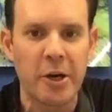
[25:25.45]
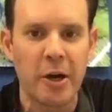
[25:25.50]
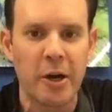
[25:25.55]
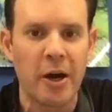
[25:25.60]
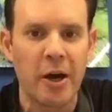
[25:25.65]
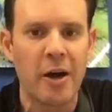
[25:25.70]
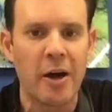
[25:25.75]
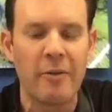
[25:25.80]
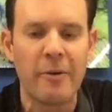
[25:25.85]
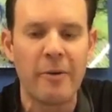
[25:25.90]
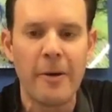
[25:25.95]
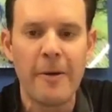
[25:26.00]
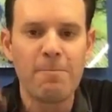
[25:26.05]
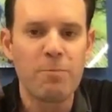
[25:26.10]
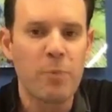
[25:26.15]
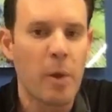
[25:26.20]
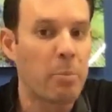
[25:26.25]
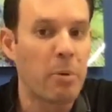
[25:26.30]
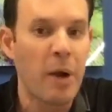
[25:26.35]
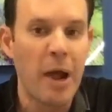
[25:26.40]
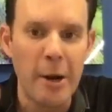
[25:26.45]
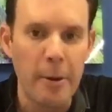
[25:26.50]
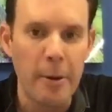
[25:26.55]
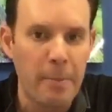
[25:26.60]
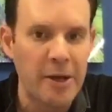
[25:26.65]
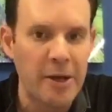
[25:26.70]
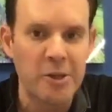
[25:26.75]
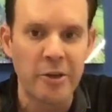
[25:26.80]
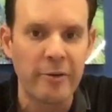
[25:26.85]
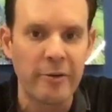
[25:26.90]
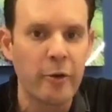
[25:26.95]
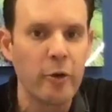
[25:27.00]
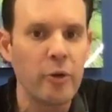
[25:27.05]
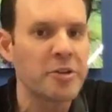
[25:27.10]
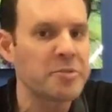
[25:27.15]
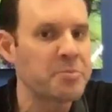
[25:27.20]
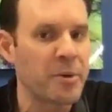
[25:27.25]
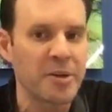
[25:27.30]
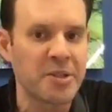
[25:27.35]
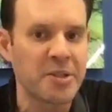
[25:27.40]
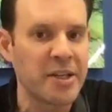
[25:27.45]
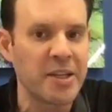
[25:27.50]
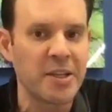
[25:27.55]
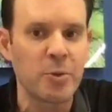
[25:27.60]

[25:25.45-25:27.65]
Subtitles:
of a brighter picture of who this person is,